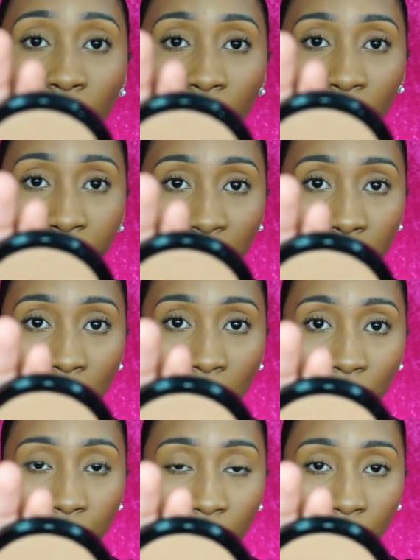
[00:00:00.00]
very creamy
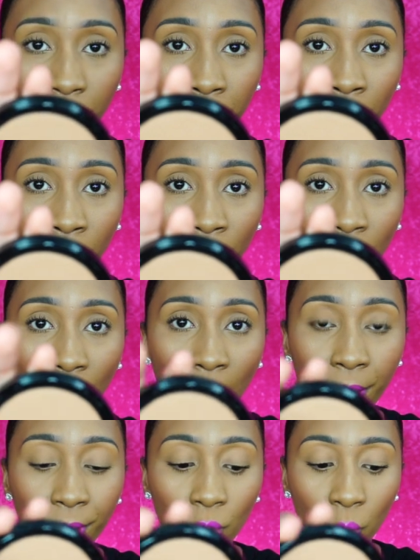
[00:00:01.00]
also.
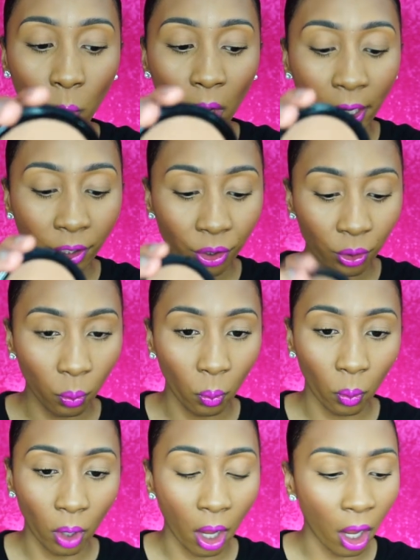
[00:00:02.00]
I swatched
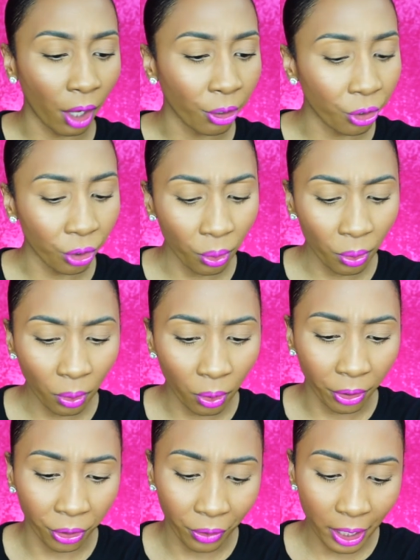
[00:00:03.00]
two
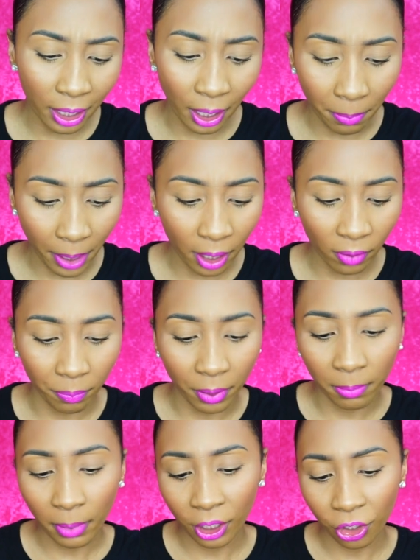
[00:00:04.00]
or three that might have
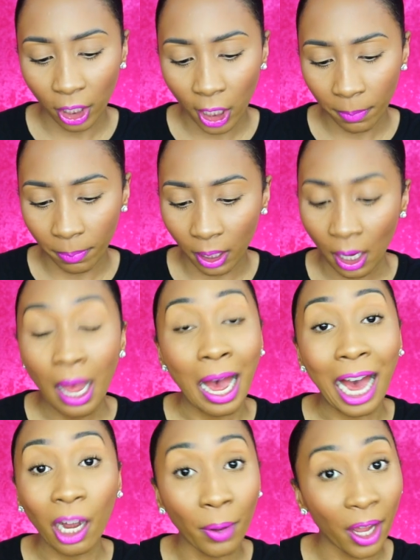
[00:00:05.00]
been my shade, but
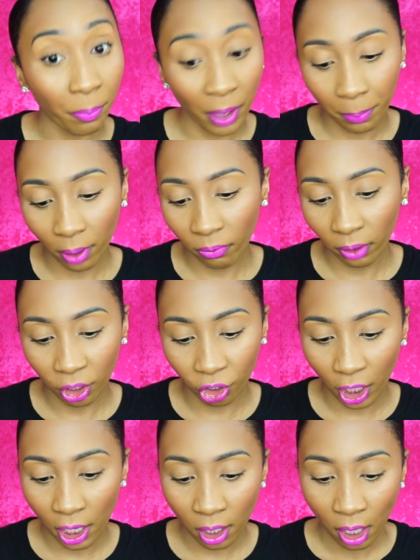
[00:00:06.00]
I don't have my perfect
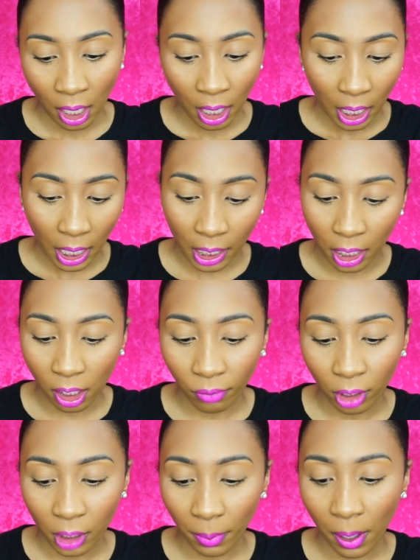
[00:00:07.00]
shade in any
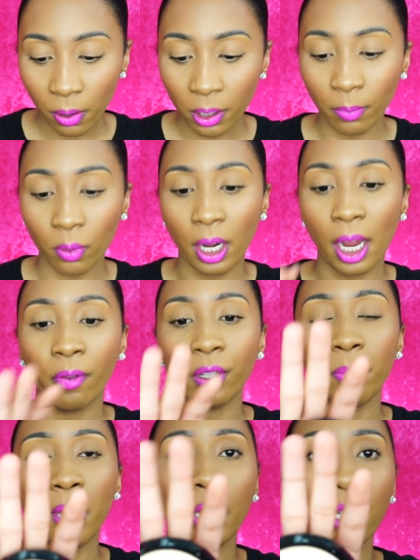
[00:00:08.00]
of these powders. I'm gonna have
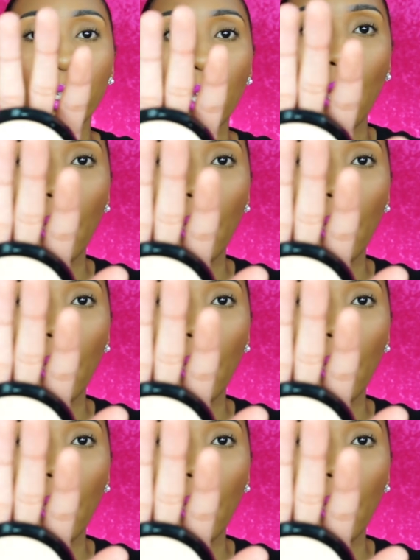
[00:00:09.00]
to mix.